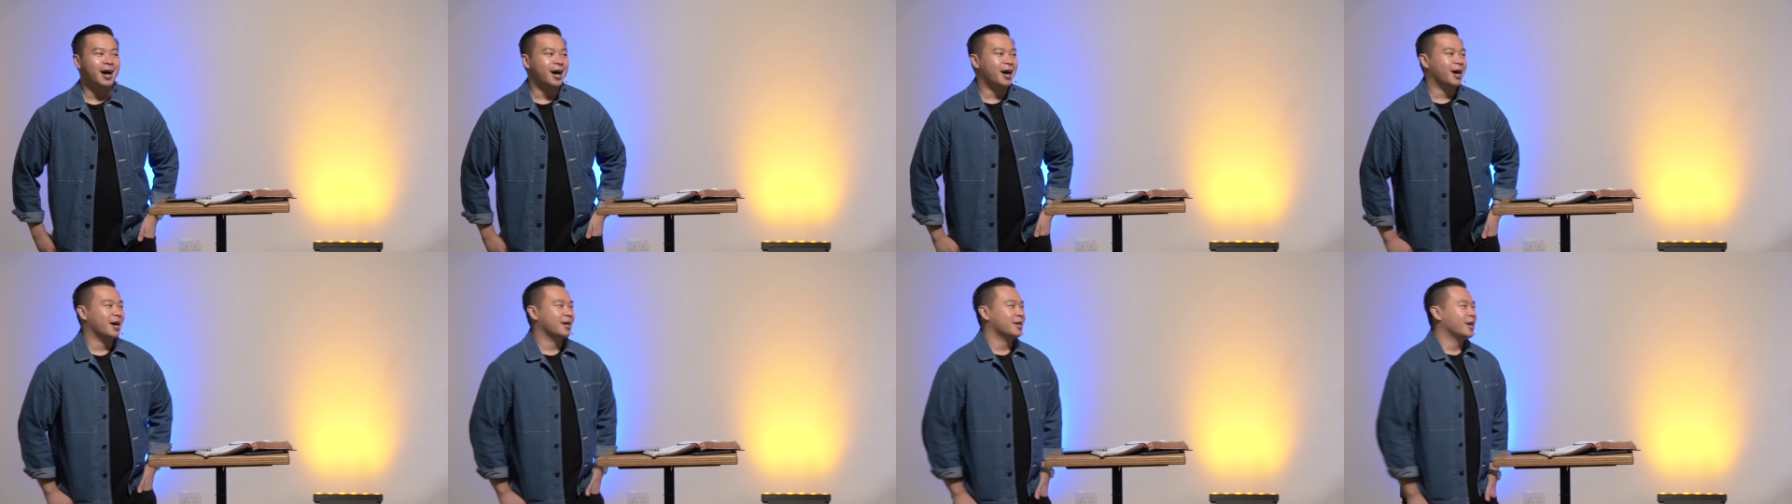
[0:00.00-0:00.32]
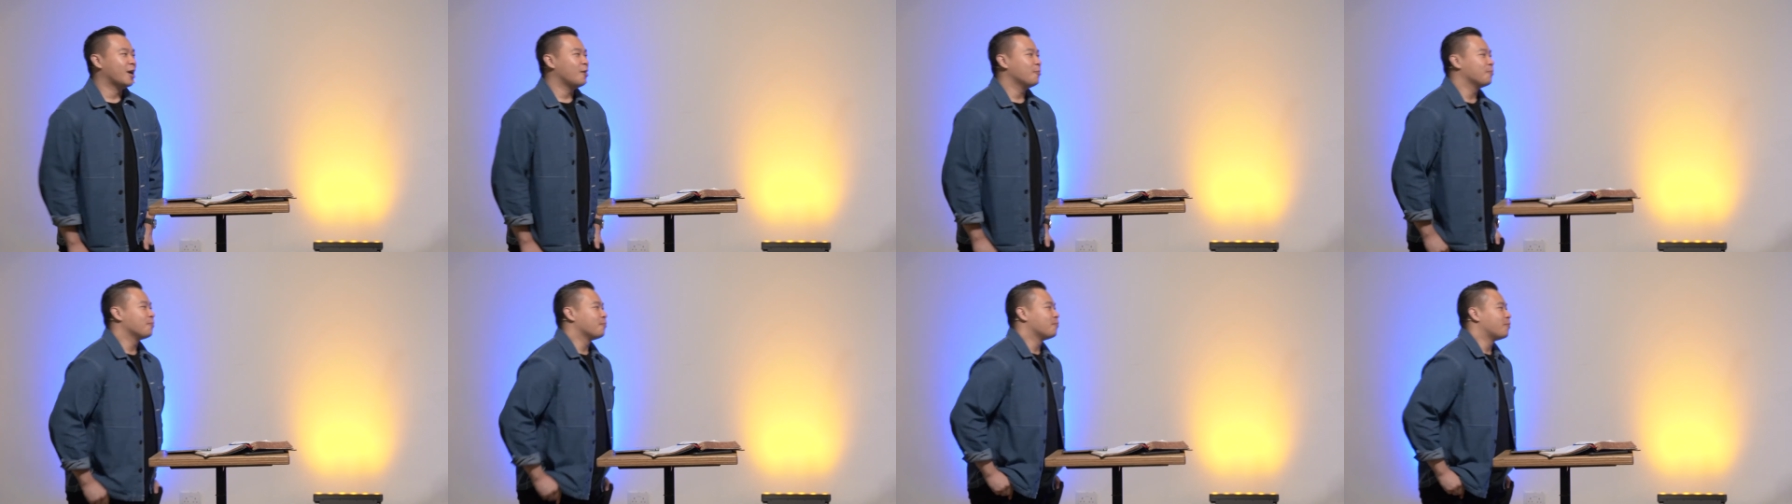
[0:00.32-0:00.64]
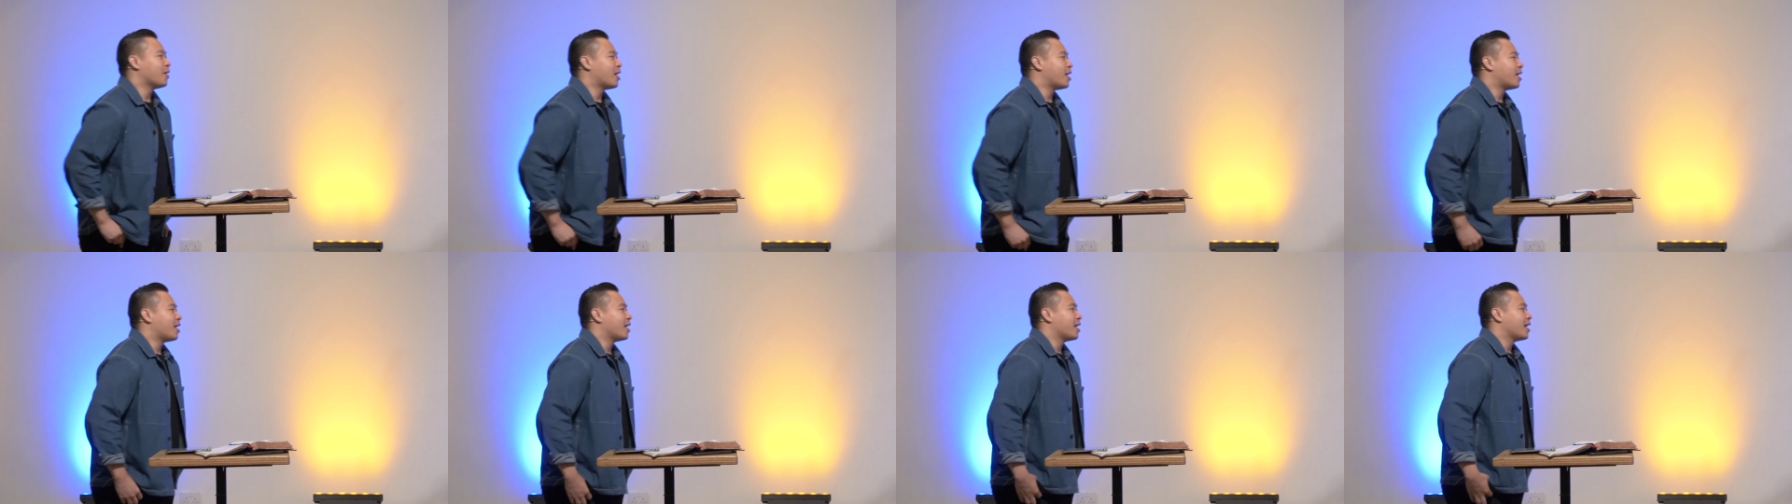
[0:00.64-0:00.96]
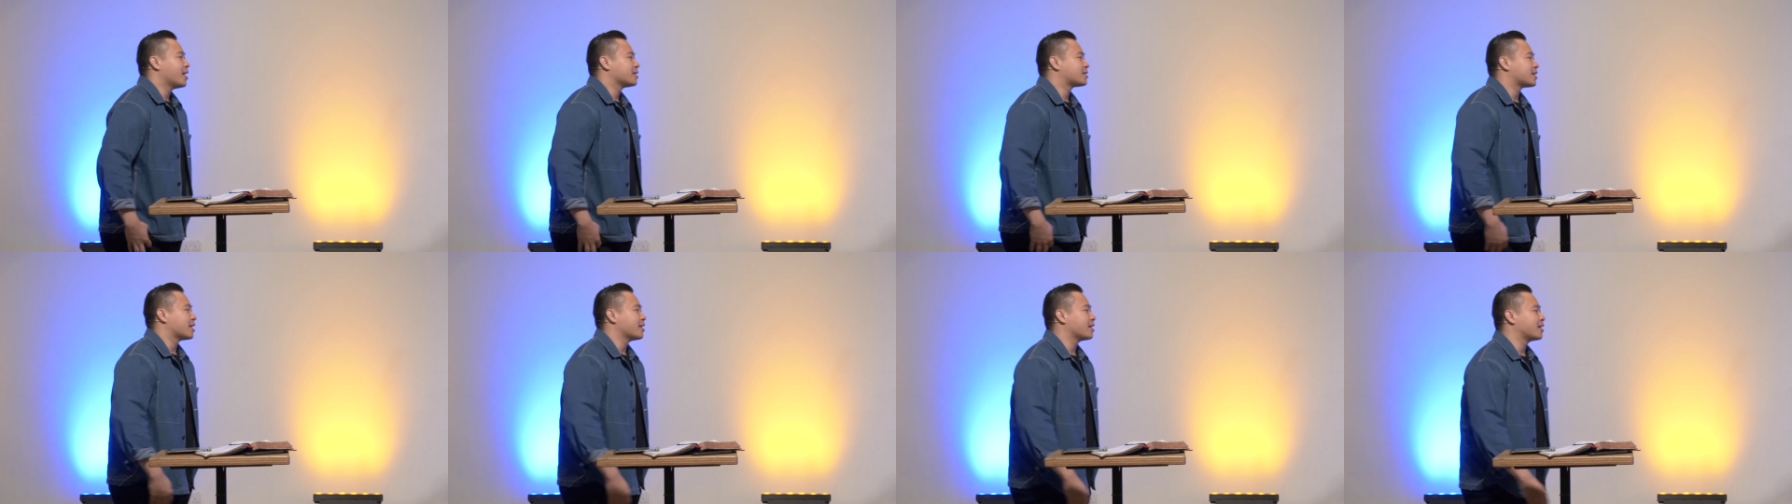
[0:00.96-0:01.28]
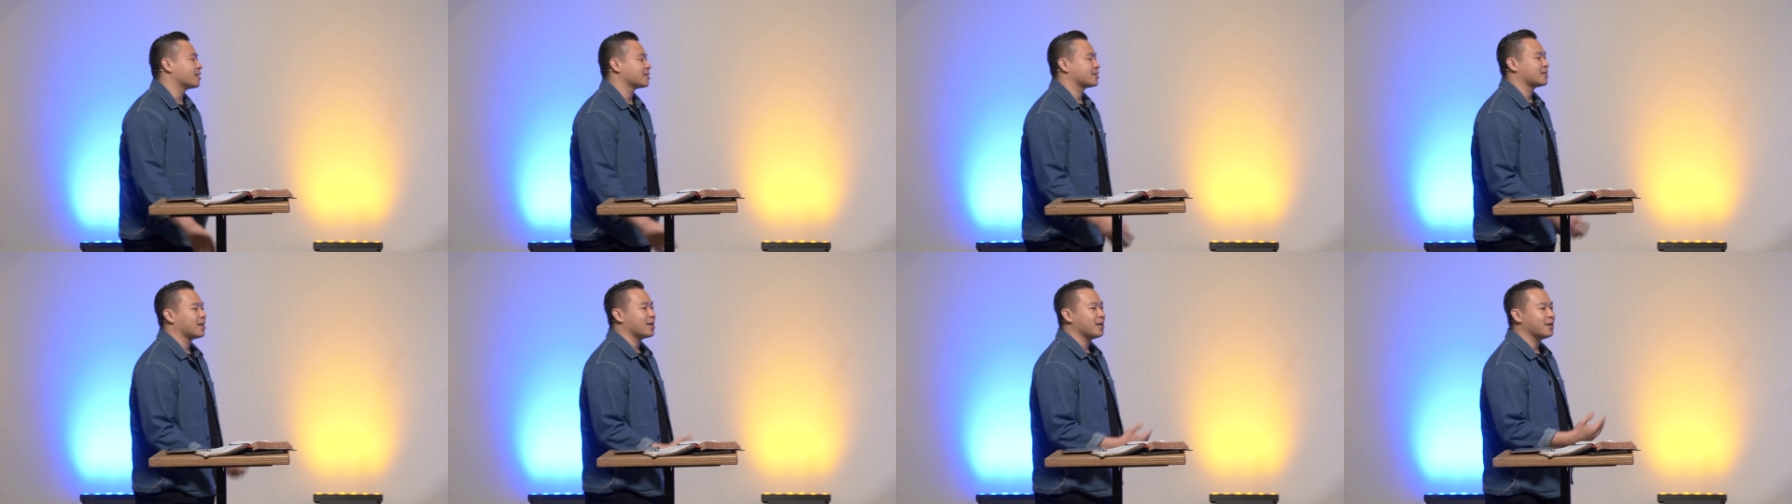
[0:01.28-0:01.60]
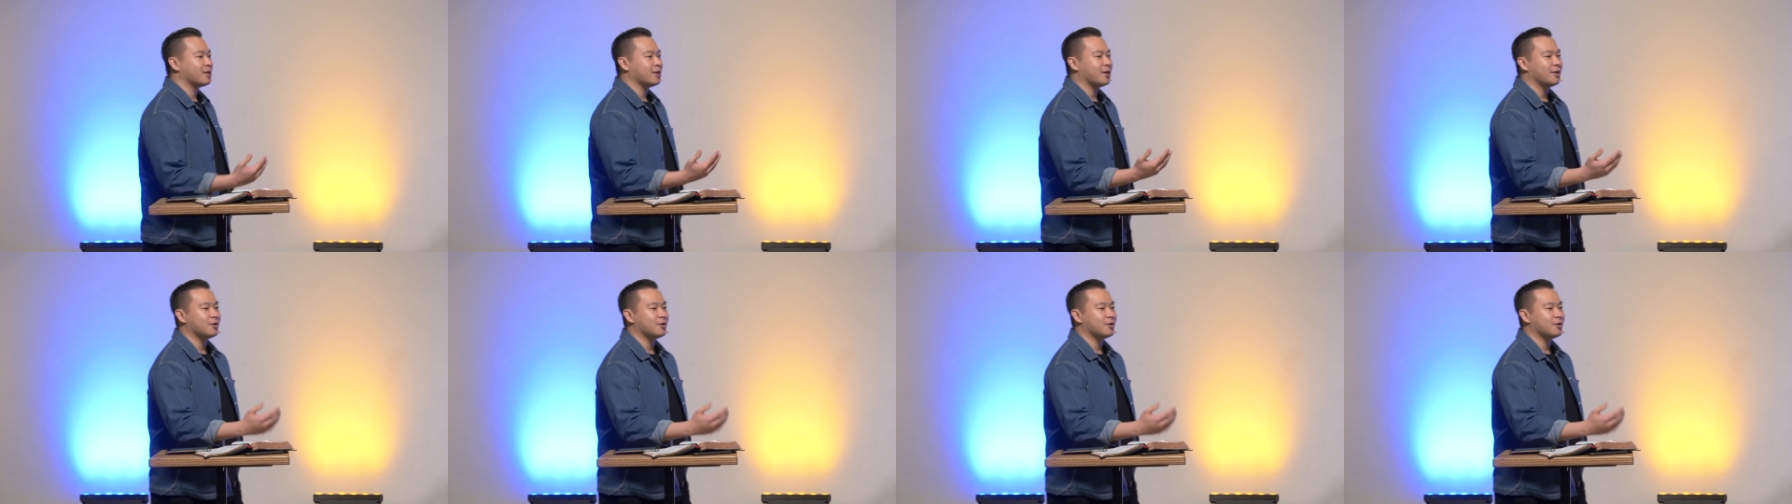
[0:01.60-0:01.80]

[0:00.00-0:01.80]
Uh, now, uh, as I get started,